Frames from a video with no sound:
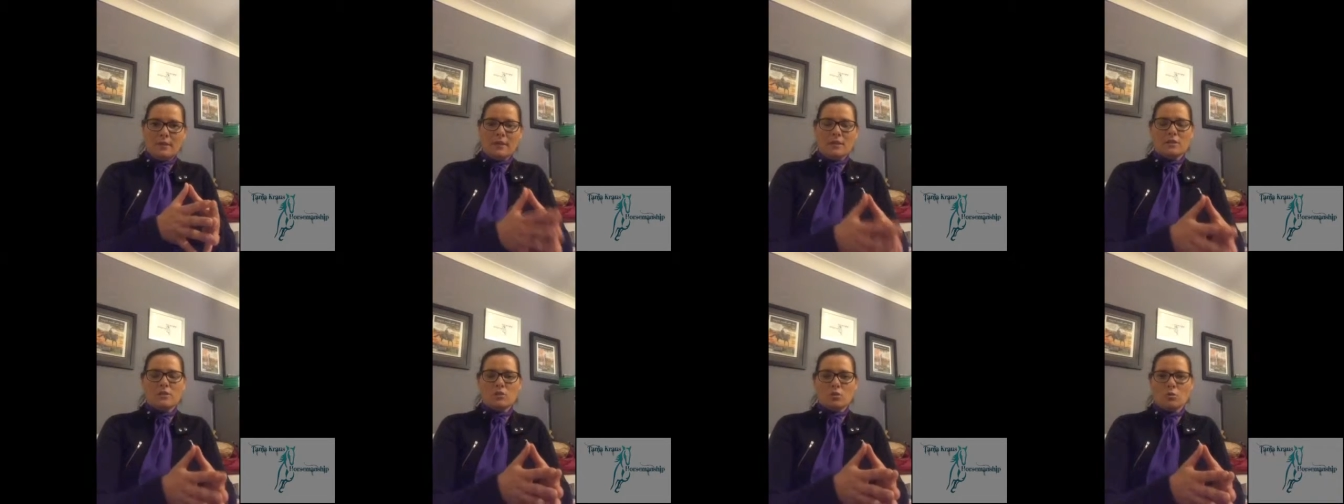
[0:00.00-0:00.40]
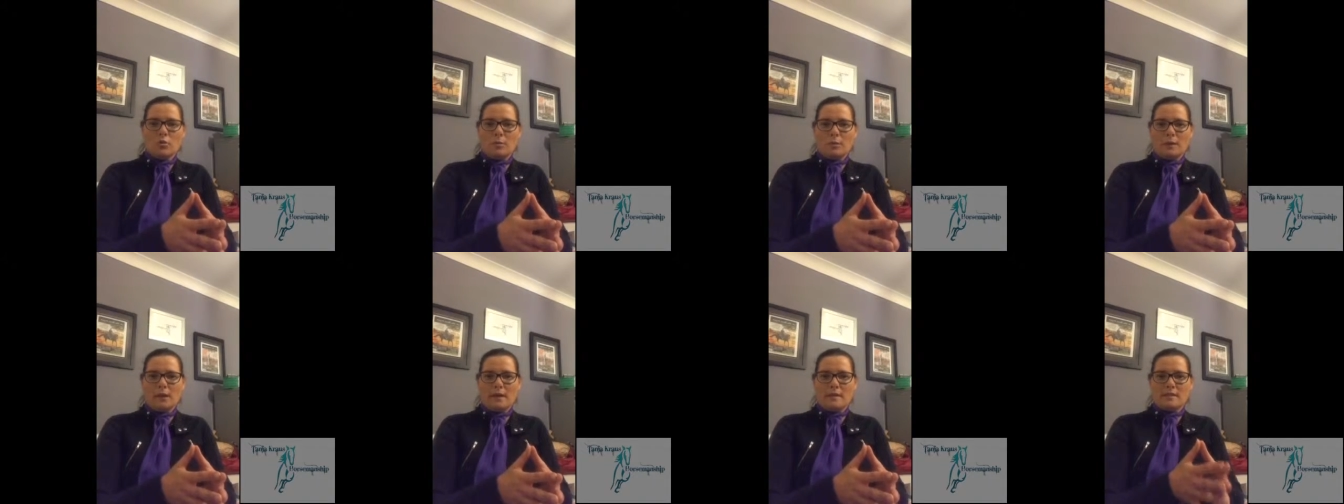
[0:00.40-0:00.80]
into a
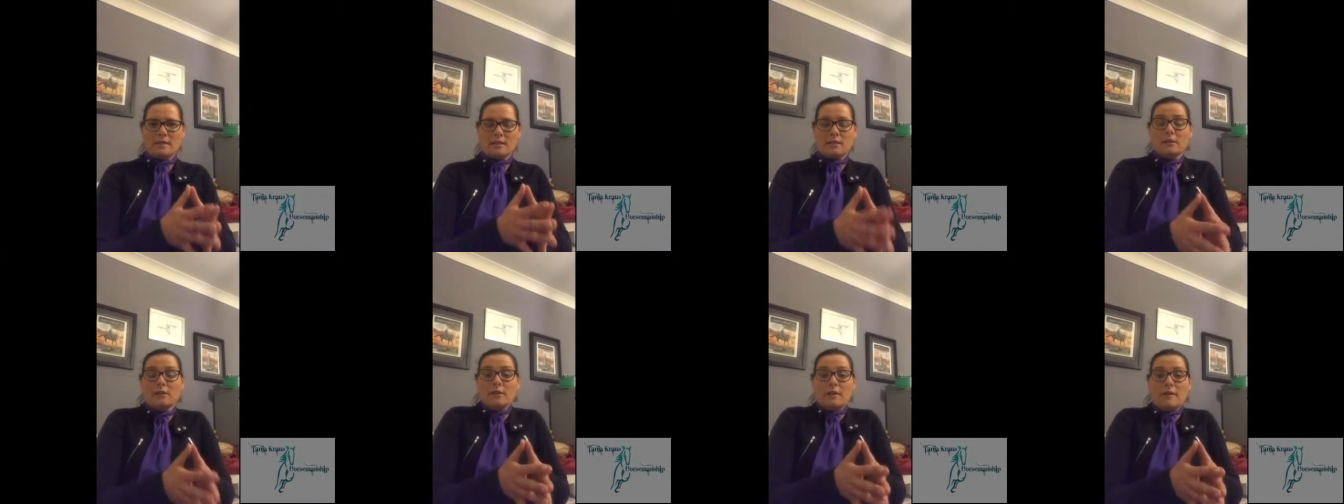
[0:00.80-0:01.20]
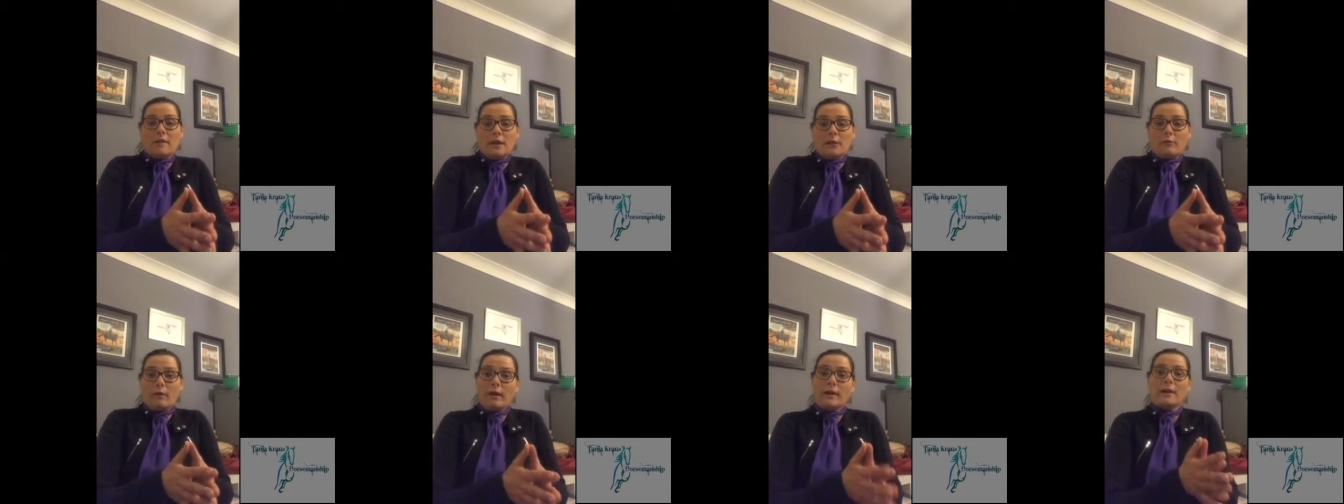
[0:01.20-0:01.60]
place, clearly
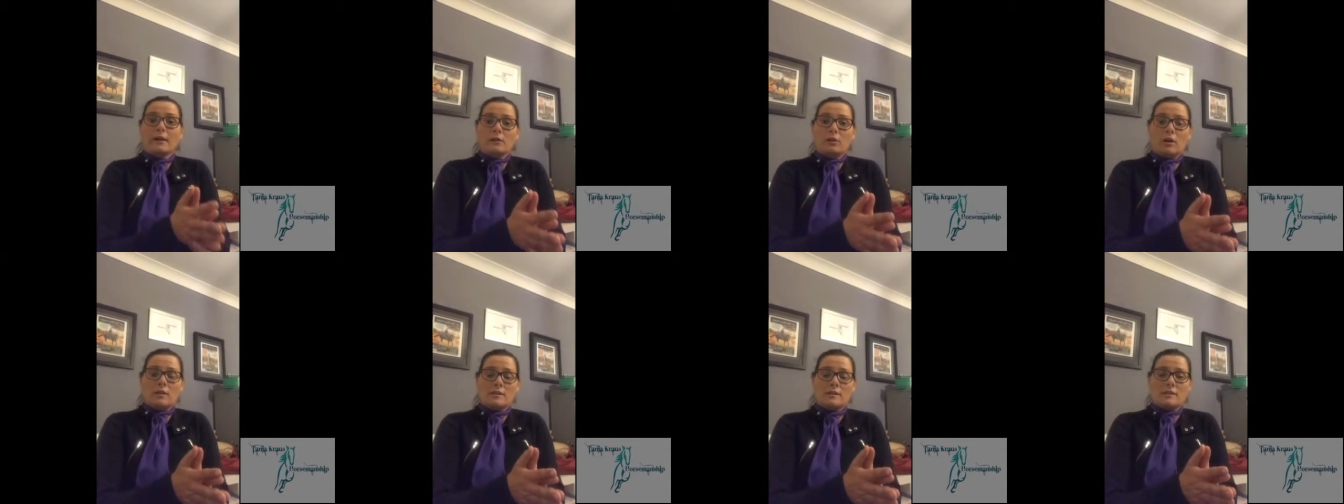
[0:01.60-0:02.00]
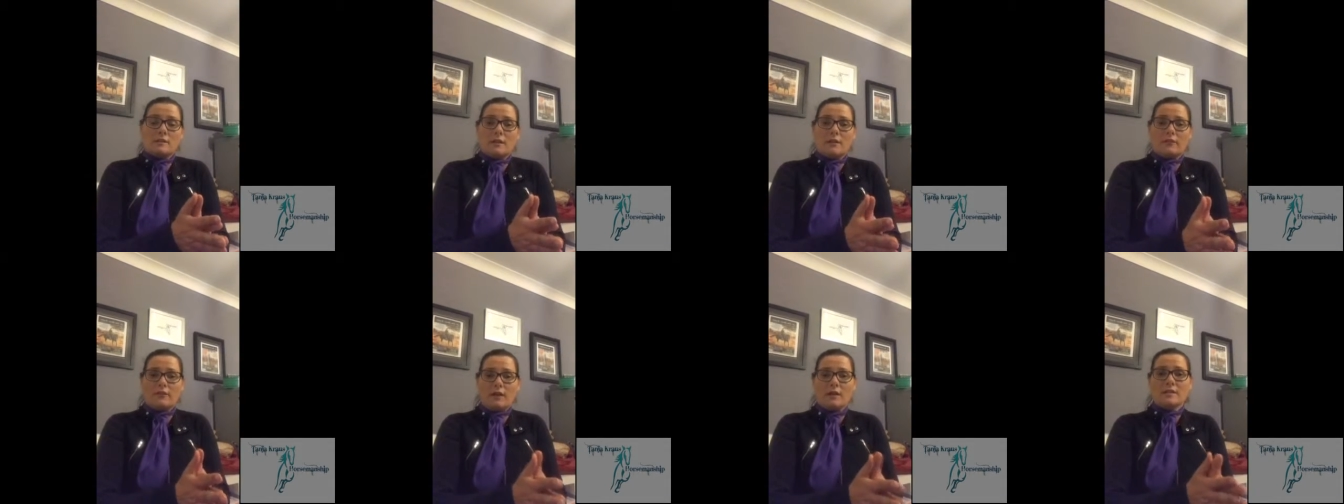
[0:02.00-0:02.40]
they recognize that
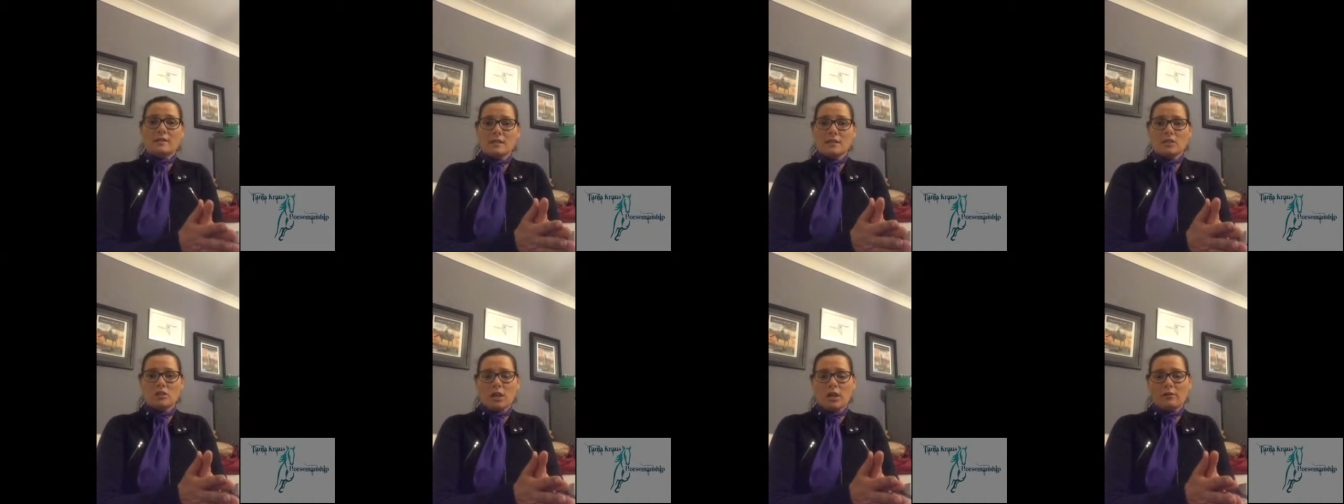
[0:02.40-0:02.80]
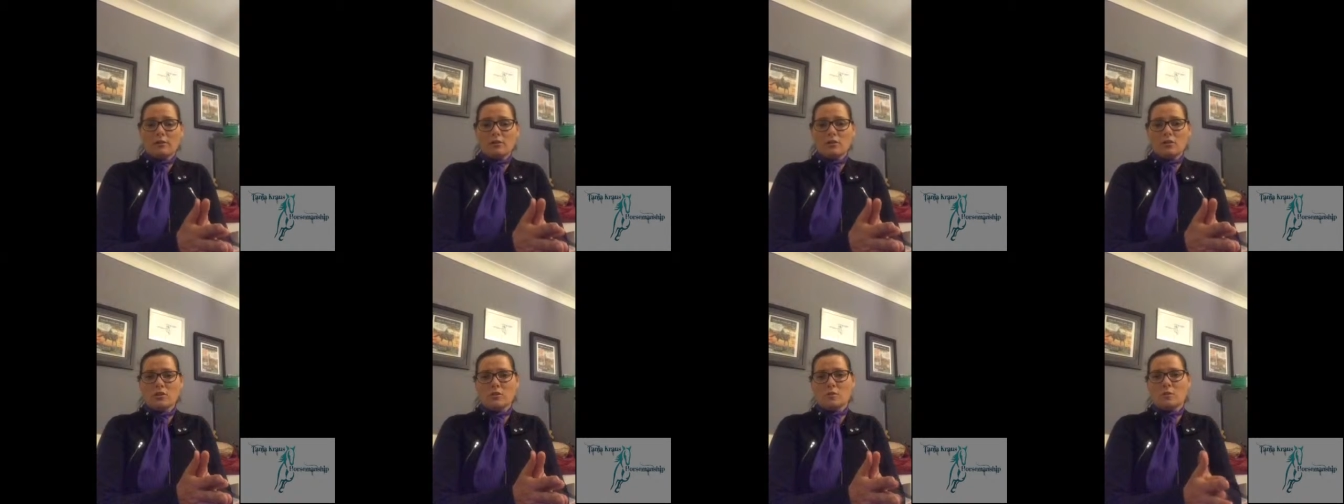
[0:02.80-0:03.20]
they're facing
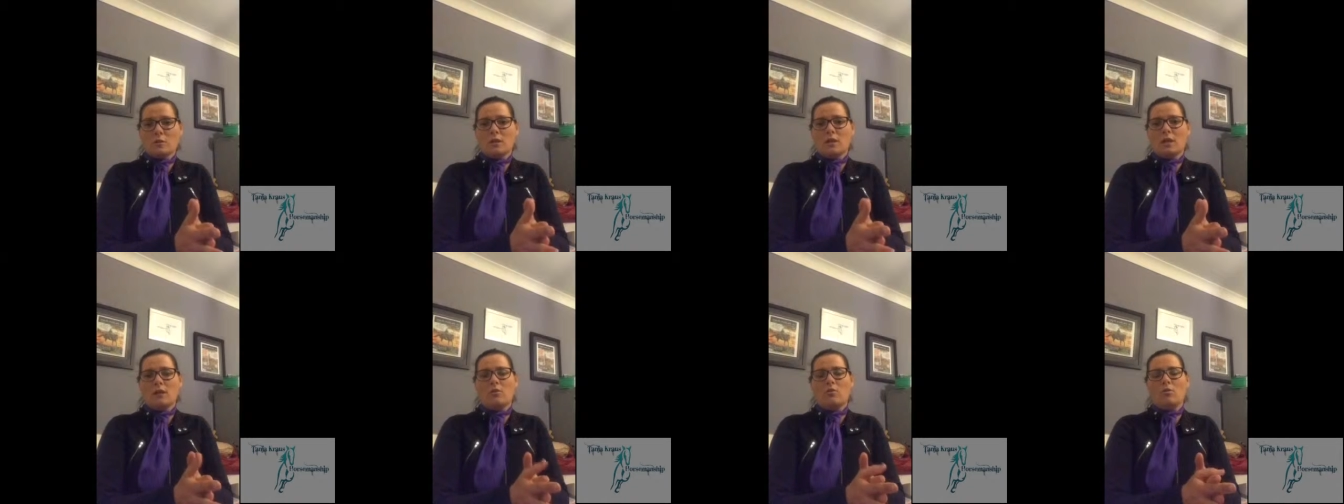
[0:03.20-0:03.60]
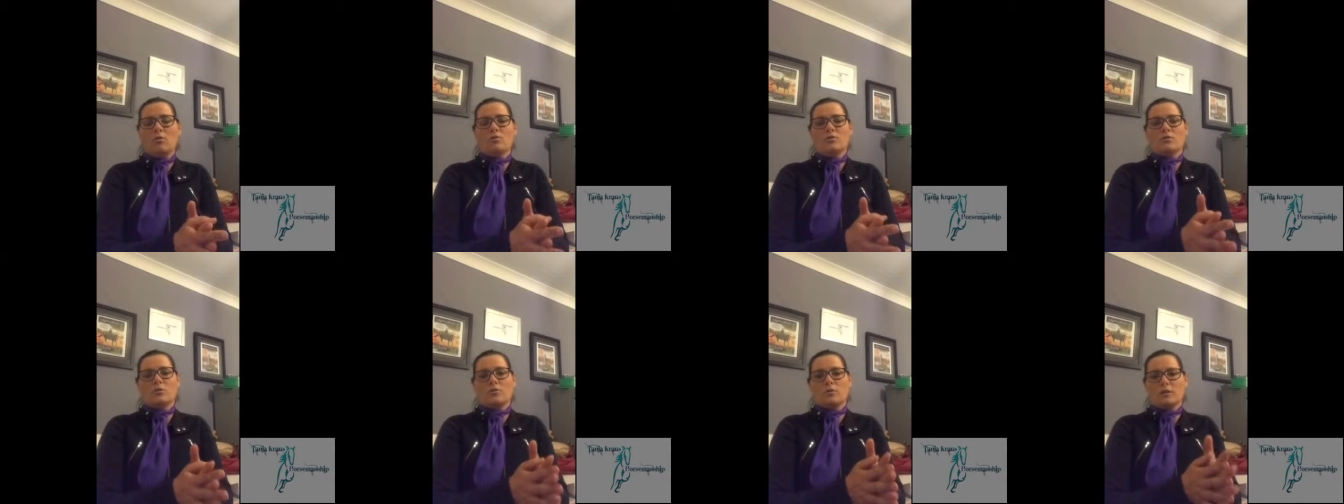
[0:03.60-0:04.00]
challenges with their
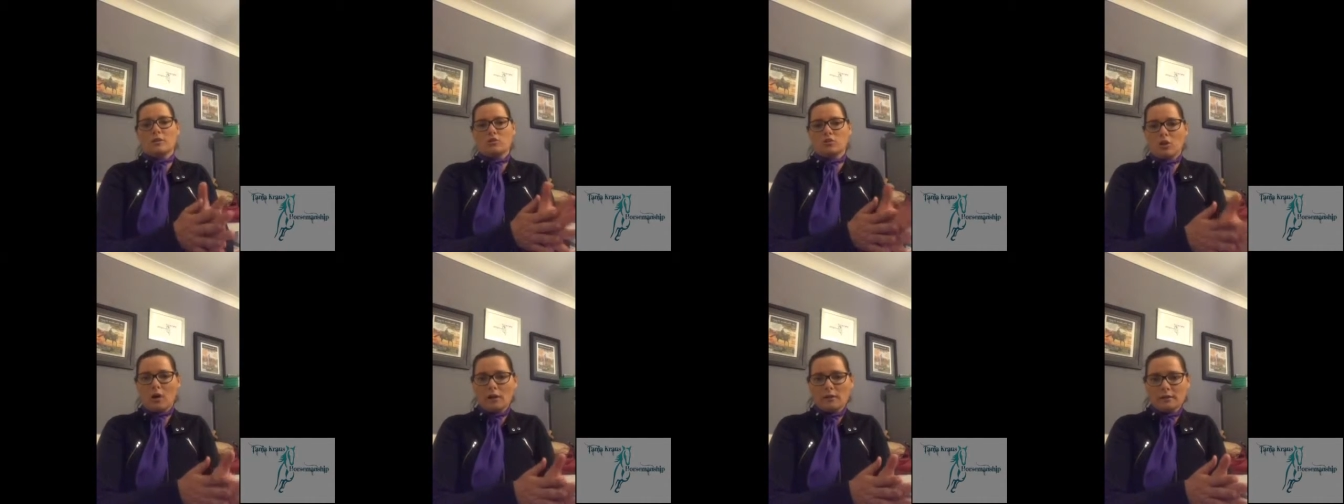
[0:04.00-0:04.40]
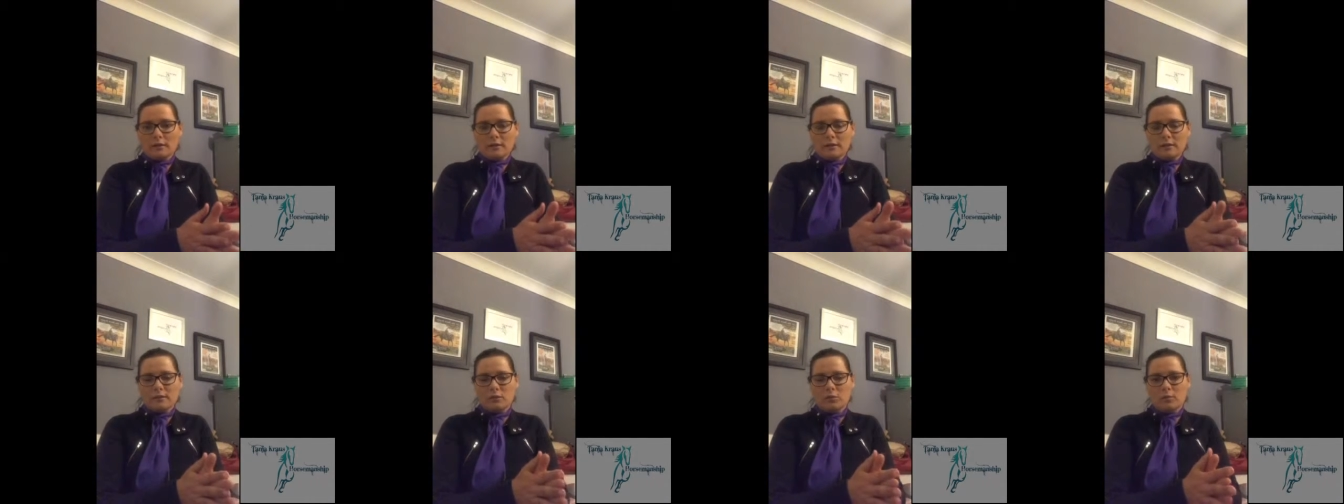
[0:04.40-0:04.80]
horse, or they're
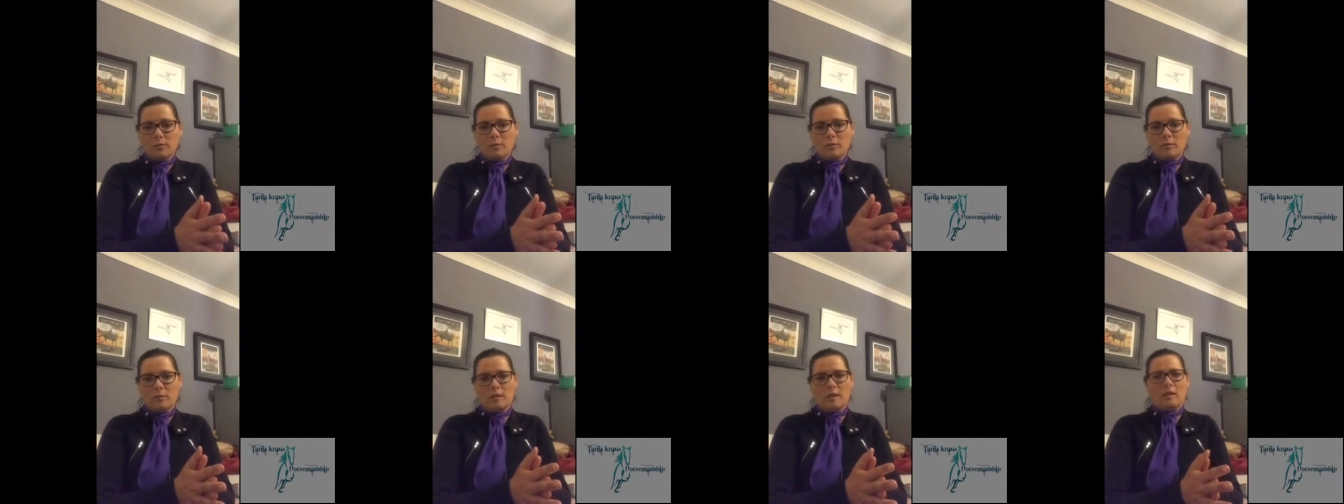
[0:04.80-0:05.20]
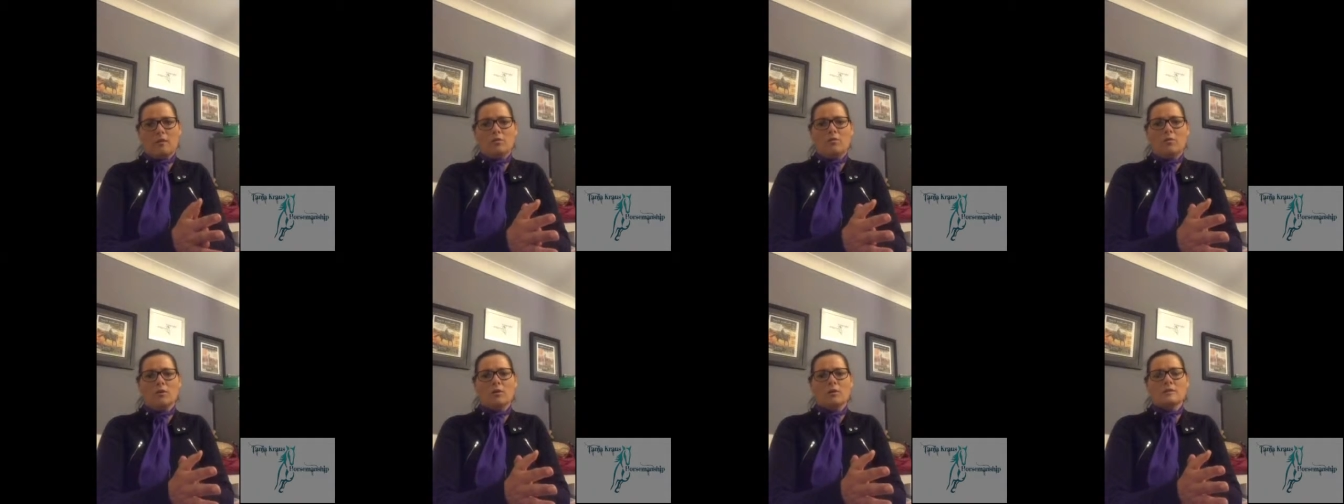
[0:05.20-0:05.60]
struggling a little bit with their
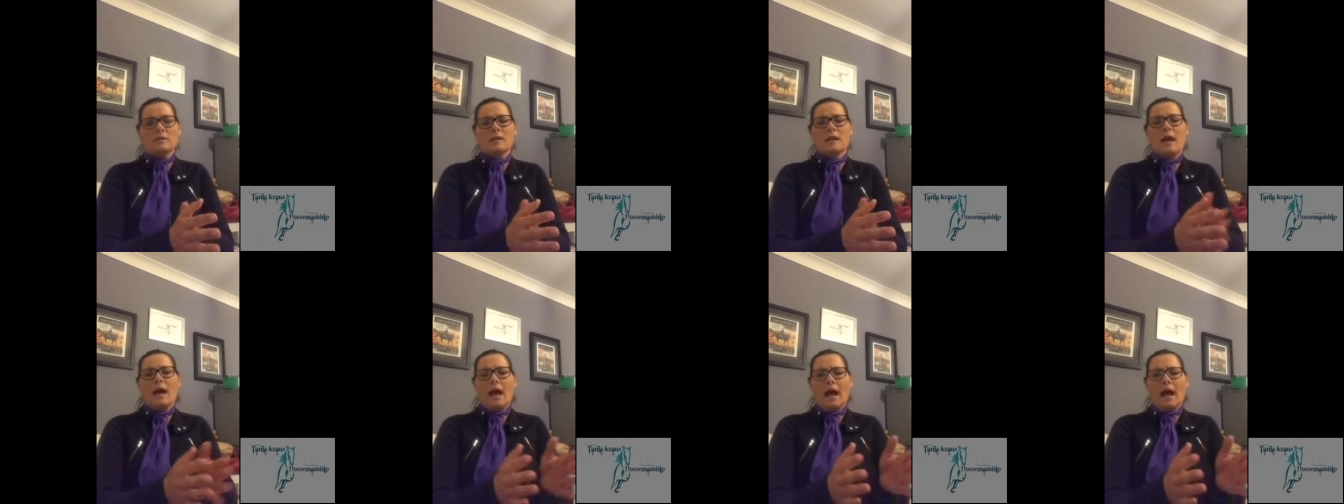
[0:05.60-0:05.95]
horse,